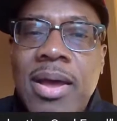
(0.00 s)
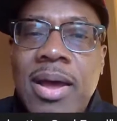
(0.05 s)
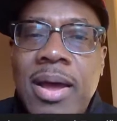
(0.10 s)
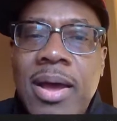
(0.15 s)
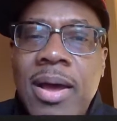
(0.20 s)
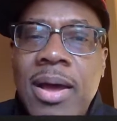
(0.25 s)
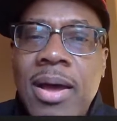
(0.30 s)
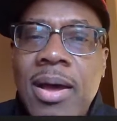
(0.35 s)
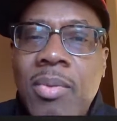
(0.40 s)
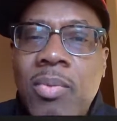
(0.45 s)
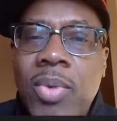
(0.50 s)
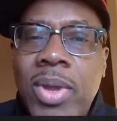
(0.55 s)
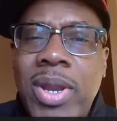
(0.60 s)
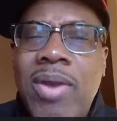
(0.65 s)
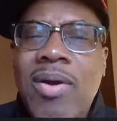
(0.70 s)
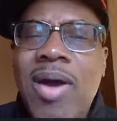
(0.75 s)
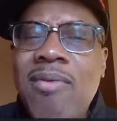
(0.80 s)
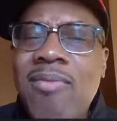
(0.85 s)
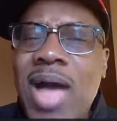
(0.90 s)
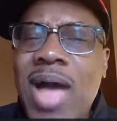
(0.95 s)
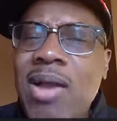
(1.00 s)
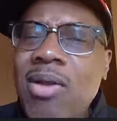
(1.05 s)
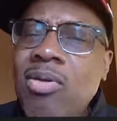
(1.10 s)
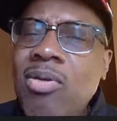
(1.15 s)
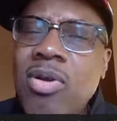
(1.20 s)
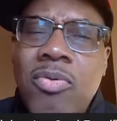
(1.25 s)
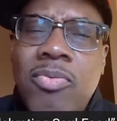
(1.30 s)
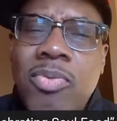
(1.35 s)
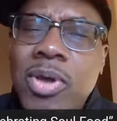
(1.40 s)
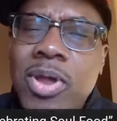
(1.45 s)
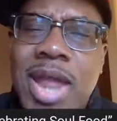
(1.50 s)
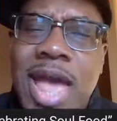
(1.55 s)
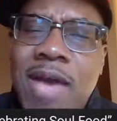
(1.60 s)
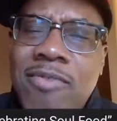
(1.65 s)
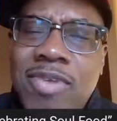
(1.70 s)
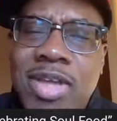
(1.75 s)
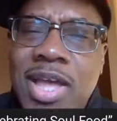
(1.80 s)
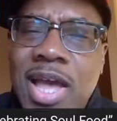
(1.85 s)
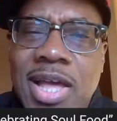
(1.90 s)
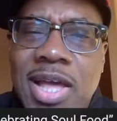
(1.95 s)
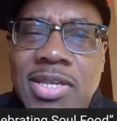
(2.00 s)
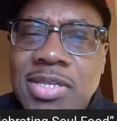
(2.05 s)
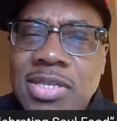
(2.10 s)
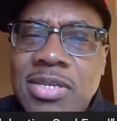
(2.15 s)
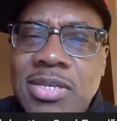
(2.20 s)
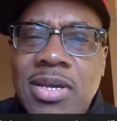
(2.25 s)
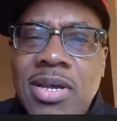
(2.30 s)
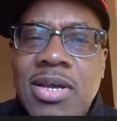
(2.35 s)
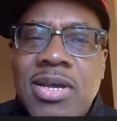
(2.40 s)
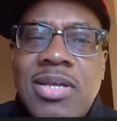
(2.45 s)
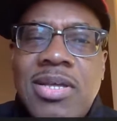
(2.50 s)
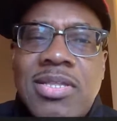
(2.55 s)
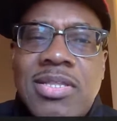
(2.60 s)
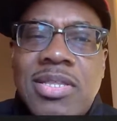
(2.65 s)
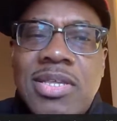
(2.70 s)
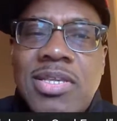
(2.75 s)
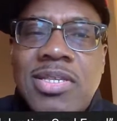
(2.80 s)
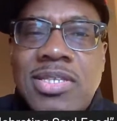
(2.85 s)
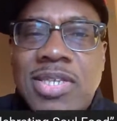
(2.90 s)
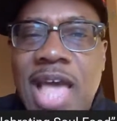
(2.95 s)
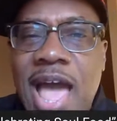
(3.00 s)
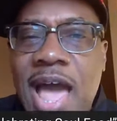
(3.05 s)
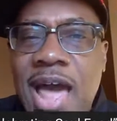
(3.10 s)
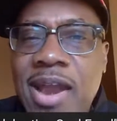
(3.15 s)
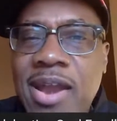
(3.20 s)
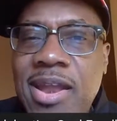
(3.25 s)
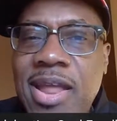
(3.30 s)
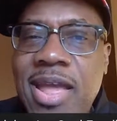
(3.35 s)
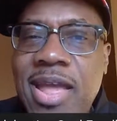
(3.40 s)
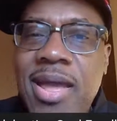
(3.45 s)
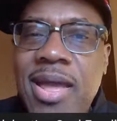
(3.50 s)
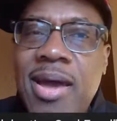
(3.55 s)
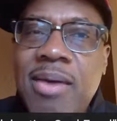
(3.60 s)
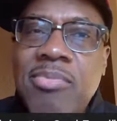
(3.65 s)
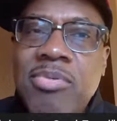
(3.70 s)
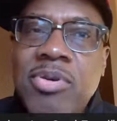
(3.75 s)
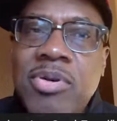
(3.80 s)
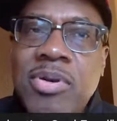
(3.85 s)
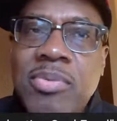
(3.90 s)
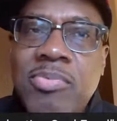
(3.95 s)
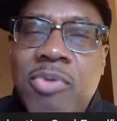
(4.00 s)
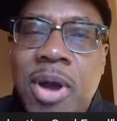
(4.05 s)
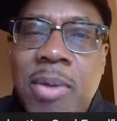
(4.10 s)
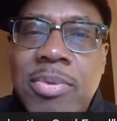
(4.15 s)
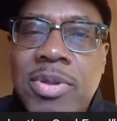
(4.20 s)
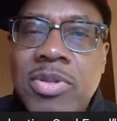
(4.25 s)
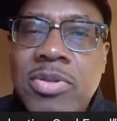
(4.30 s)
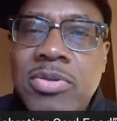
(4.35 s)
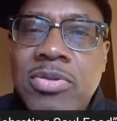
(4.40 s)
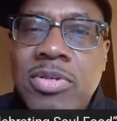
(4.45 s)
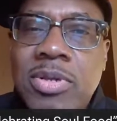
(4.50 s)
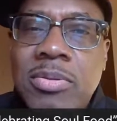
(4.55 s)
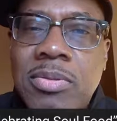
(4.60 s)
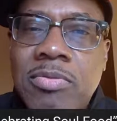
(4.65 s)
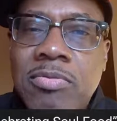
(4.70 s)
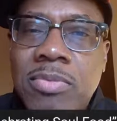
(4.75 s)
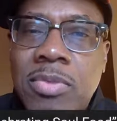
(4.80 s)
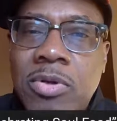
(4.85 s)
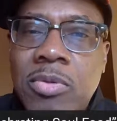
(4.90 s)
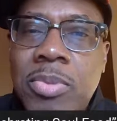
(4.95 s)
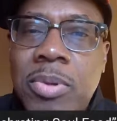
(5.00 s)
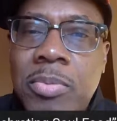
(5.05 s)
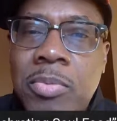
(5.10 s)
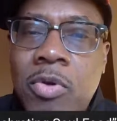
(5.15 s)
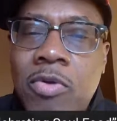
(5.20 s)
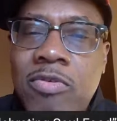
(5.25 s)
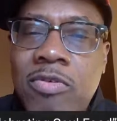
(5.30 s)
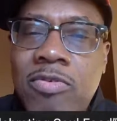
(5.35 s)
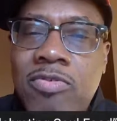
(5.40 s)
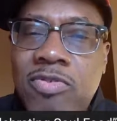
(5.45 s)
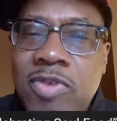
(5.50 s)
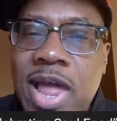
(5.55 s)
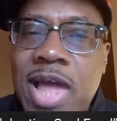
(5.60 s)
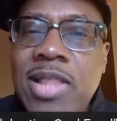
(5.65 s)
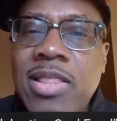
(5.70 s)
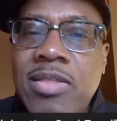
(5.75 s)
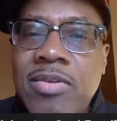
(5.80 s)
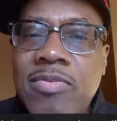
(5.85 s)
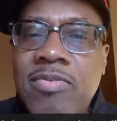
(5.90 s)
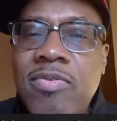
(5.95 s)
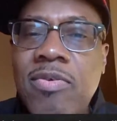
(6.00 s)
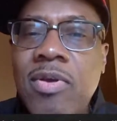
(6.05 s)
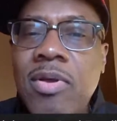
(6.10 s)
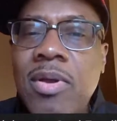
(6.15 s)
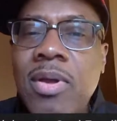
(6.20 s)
I don't know if we're going to have a guest this Saturday. I'm going to probably do something a little bit more reflective.